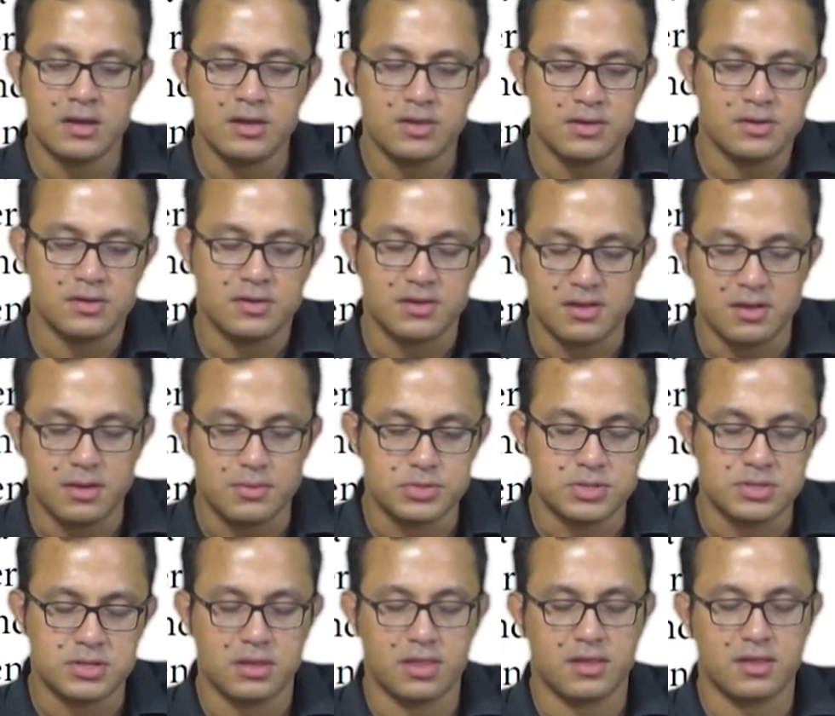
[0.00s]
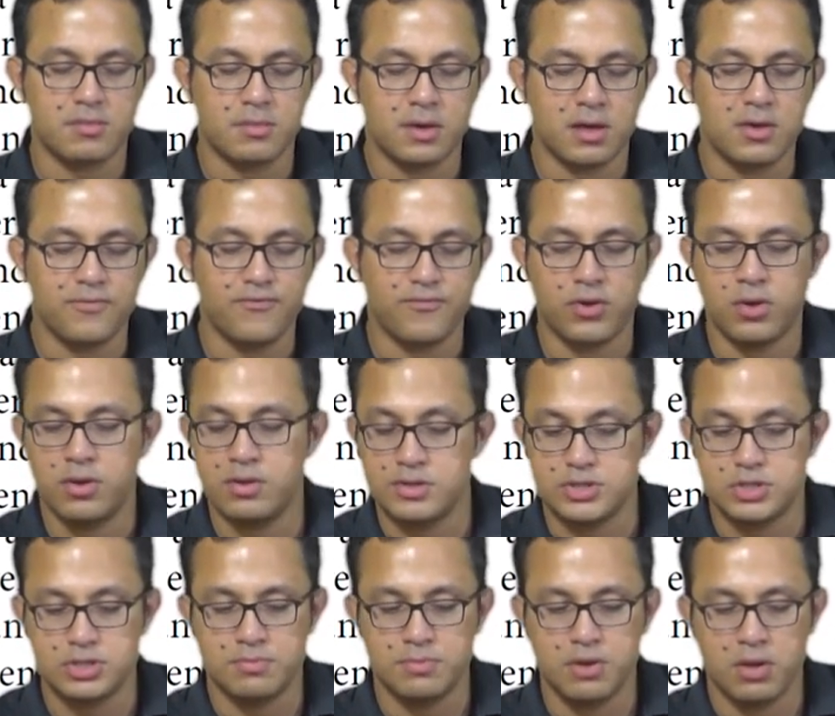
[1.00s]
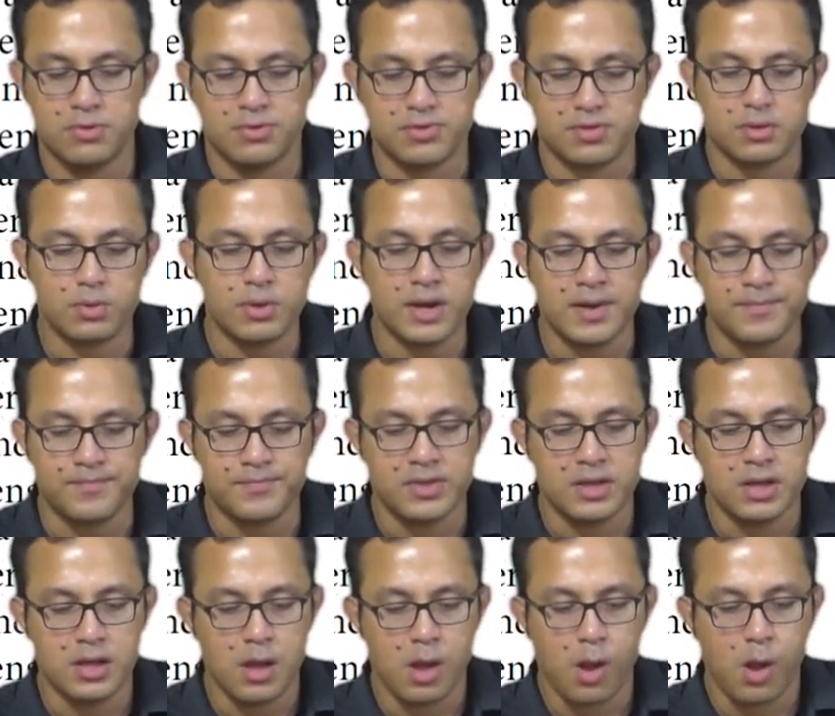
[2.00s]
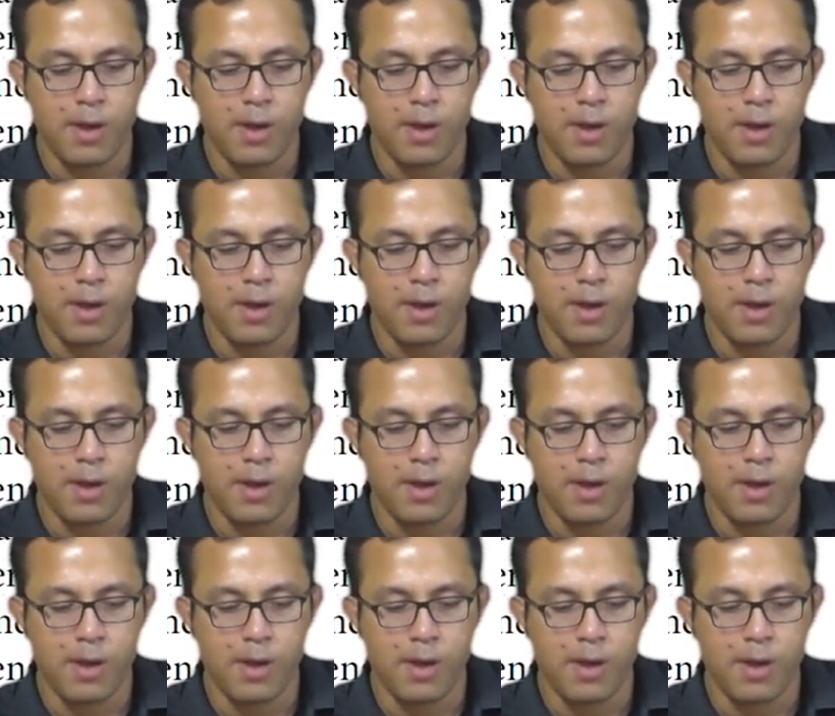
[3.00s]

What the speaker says: And this is a description that's coming up for you that should be on the screen.